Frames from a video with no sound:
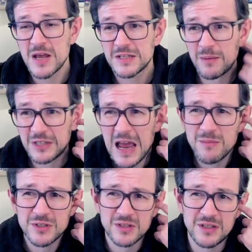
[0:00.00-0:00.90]

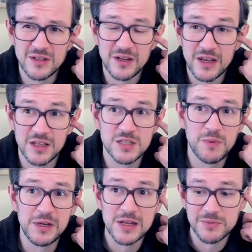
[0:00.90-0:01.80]
Sometimes, again,
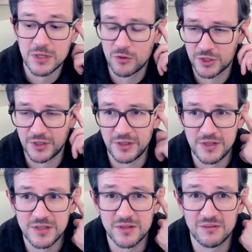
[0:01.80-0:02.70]
speeding up solution
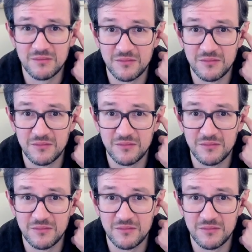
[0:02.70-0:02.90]
is